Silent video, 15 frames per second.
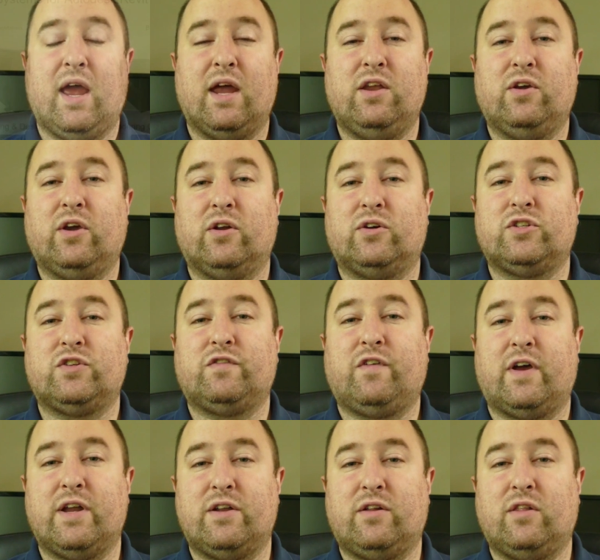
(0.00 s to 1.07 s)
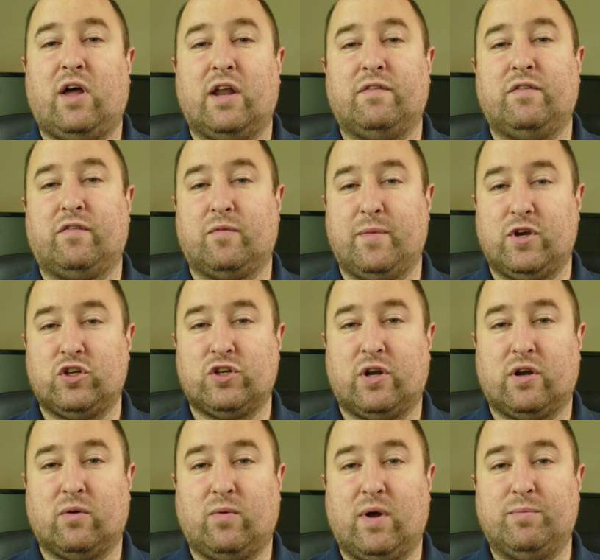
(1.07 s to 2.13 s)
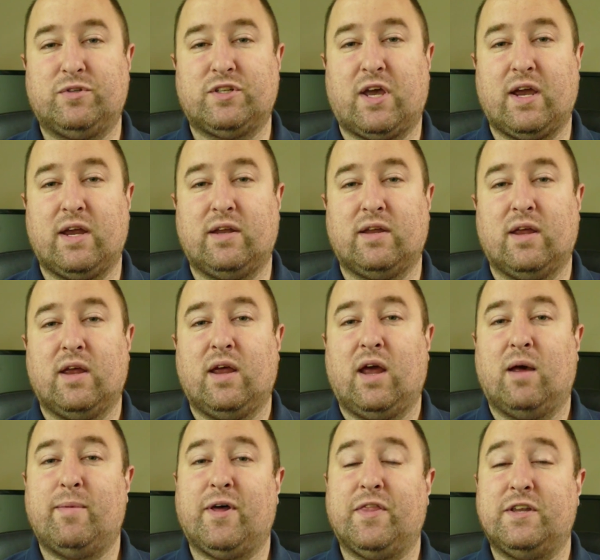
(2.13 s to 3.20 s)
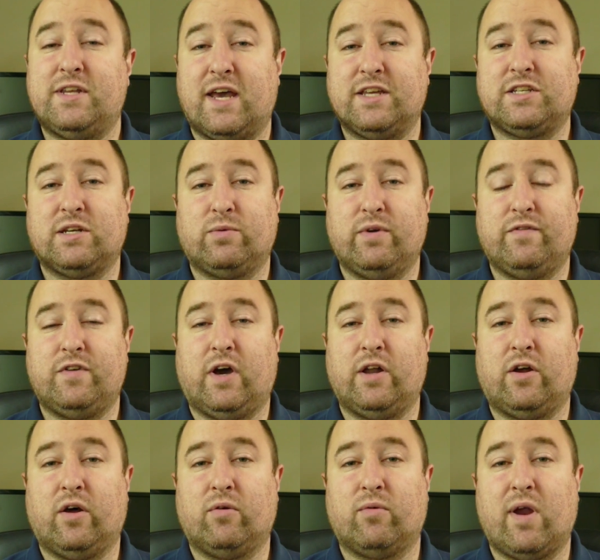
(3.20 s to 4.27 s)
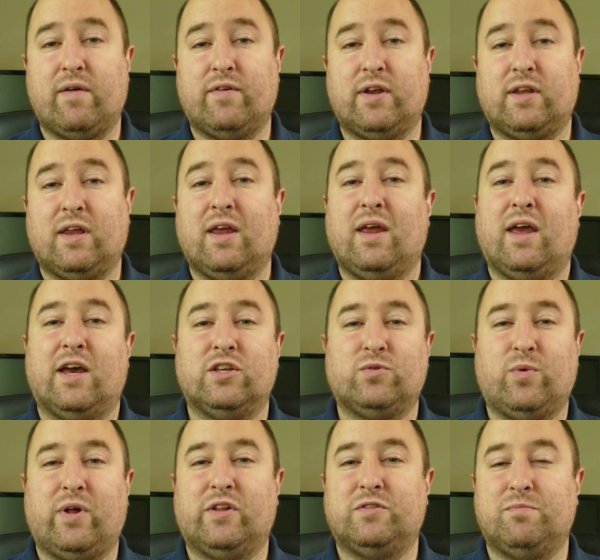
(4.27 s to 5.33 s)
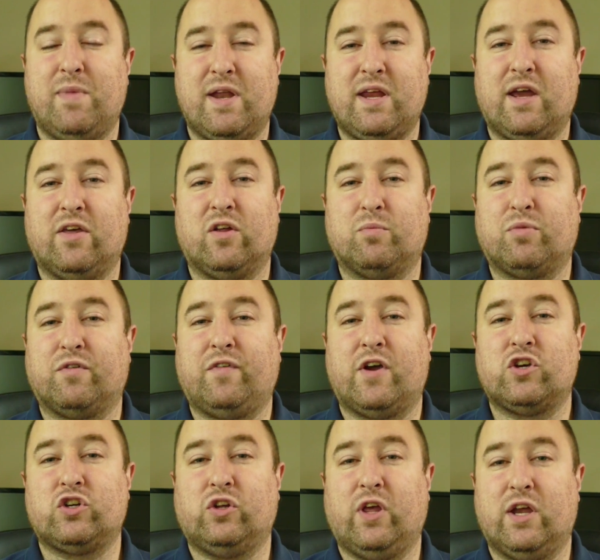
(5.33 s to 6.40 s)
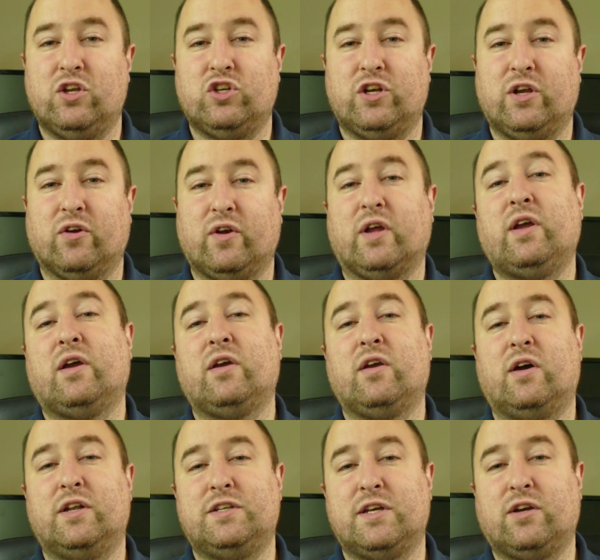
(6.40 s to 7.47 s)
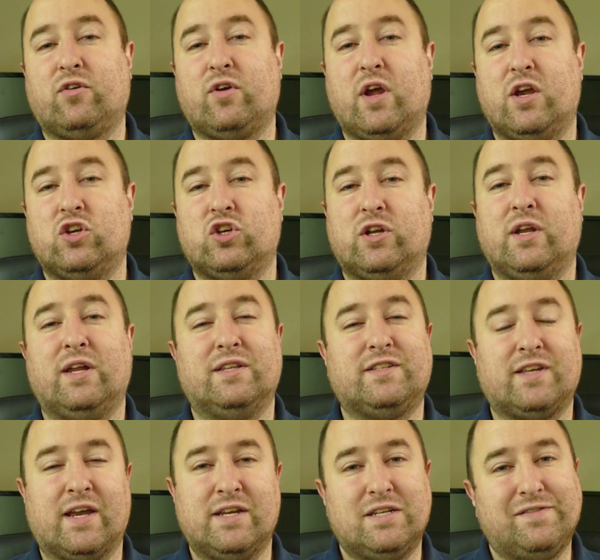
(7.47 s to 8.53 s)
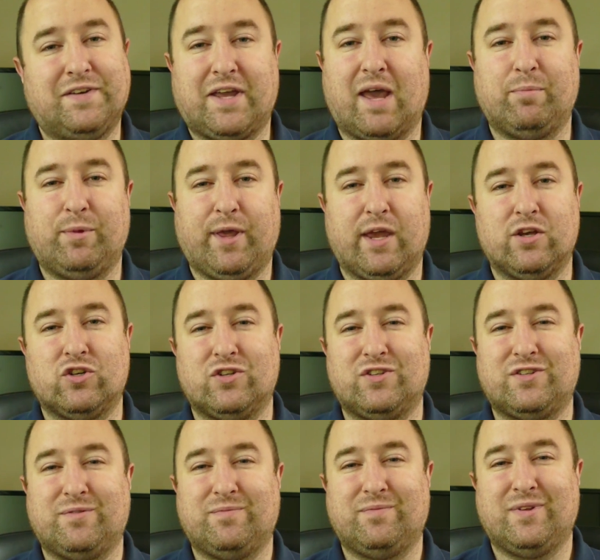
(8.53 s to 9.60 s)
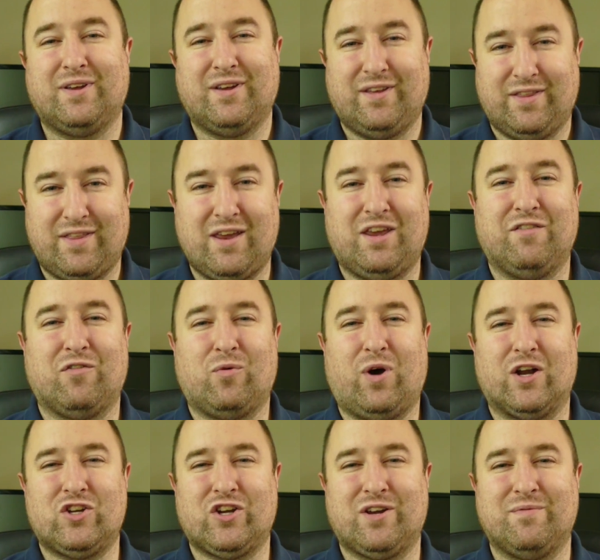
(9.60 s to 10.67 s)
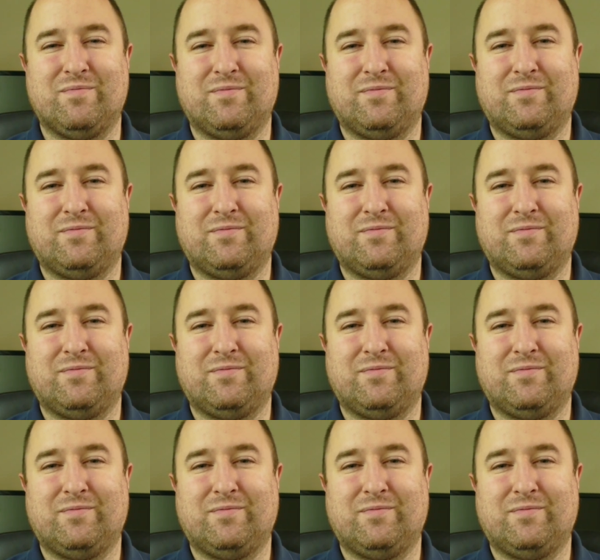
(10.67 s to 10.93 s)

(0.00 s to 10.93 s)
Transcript: and you can also find a lot of information on our website about the testing we've done on Revit, as well as many other professional engineering, content creation, and scientific applications. Thank you for watching.